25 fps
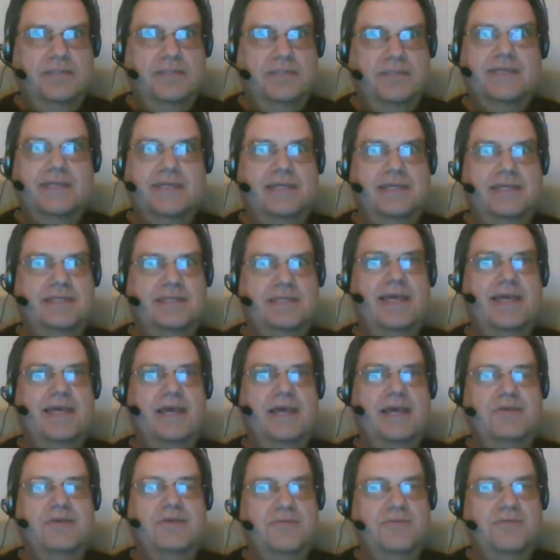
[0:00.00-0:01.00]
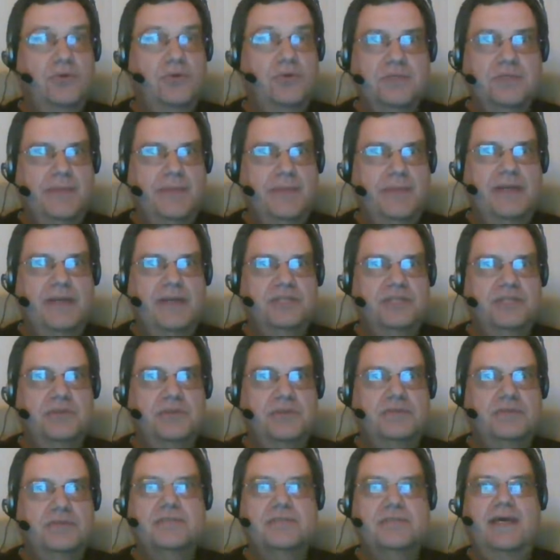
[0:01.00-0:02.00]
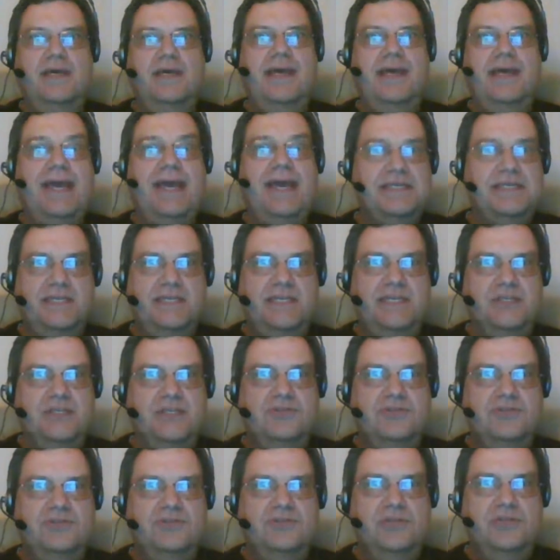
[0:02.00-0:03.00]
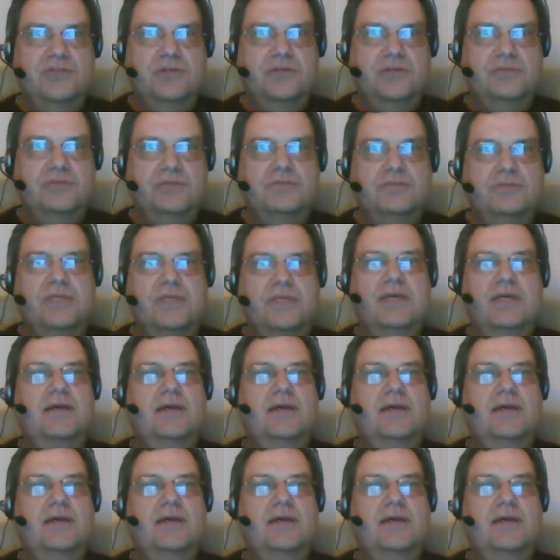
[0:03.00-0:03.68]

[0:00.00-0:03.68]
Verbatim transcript: It takes care of user management, access control.